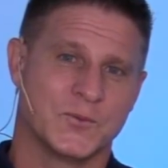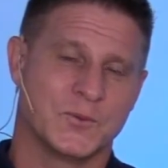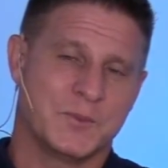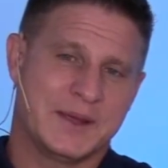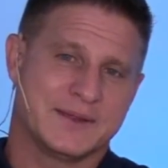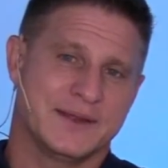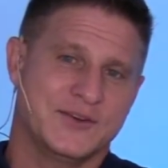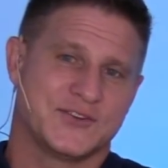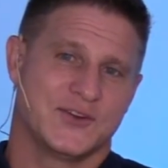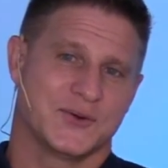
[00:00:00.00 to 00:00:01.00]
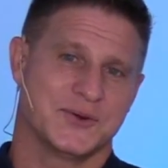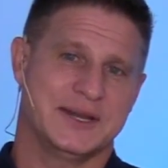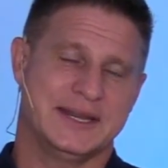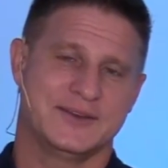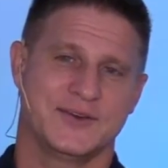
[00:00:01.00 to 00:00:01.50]
make their
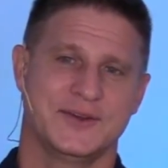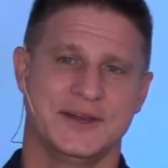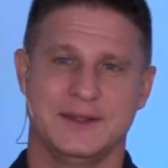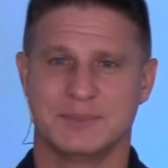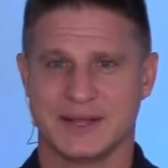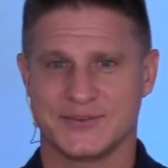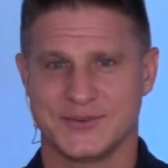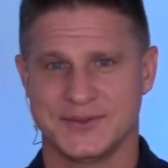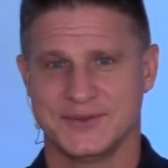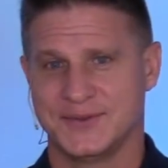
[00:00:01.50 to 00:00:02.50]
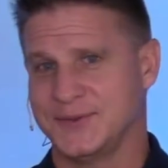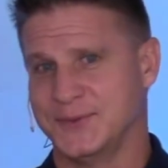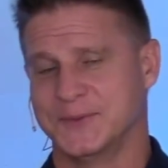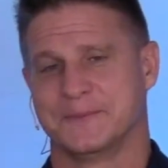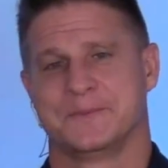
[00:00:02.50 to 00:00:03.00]
story in eternity blessed
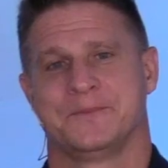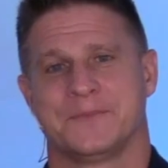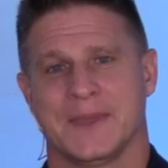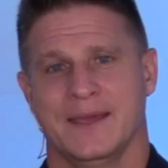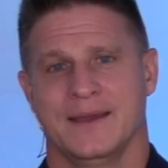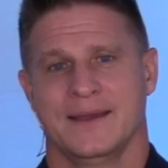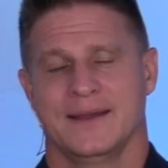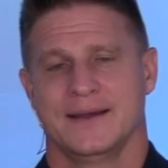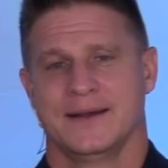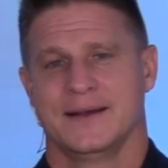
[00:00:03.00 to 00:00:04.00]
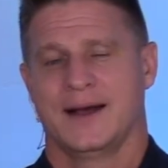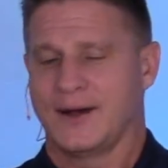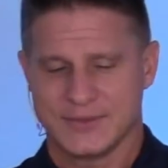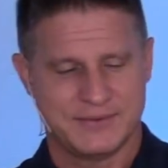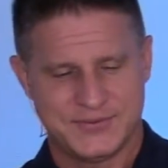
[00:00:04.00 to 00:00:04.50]
too.
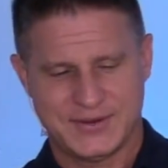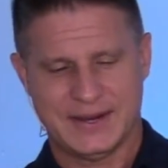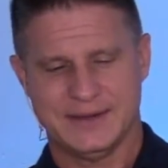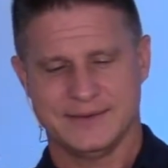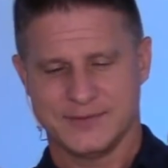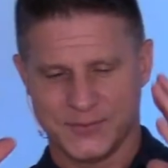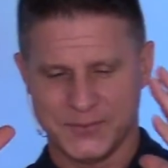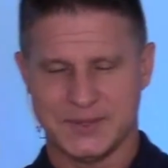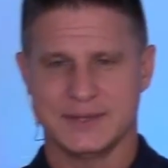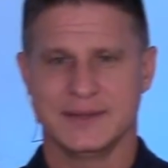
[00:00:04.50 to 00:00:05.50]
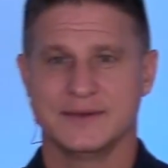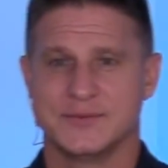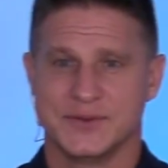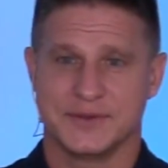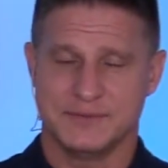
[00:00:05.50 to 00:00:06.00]
How life changes when we live
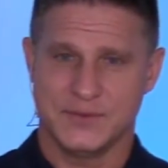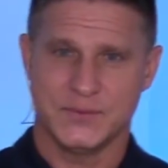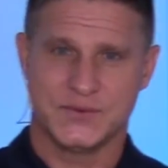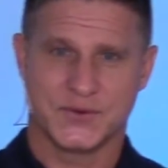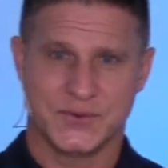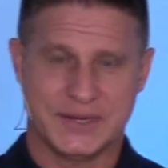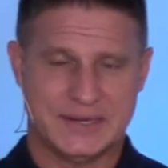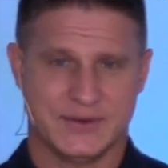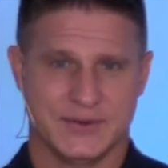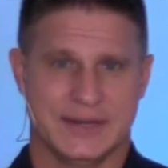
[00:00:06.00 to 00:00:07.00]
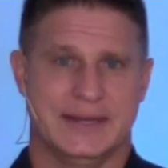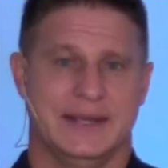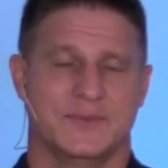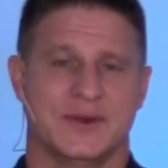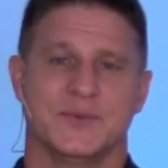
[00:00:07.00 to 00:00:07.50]
with a view toward
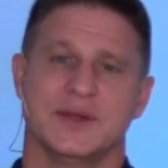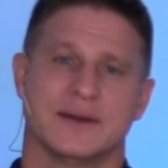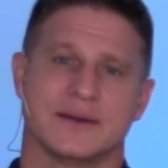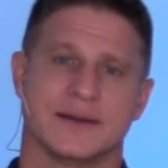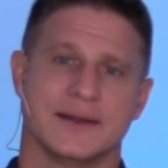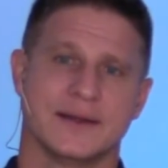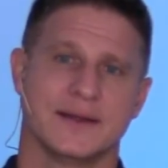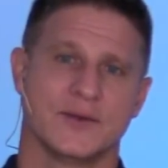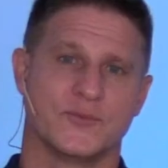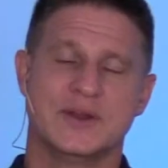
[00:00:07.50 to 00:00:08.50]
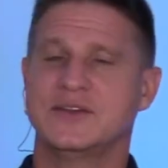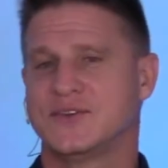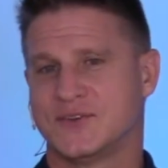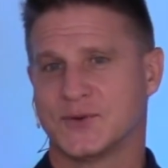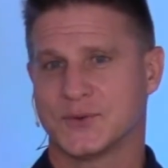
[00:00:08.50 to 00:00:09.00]
eternity, when we are
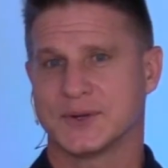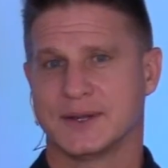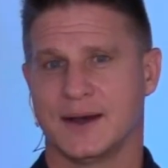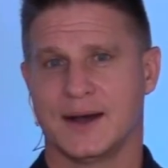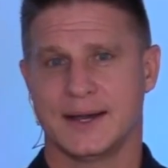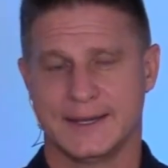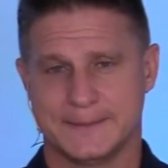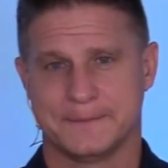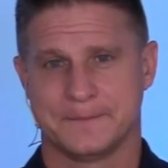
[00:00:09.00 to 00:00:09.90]
rich toward God.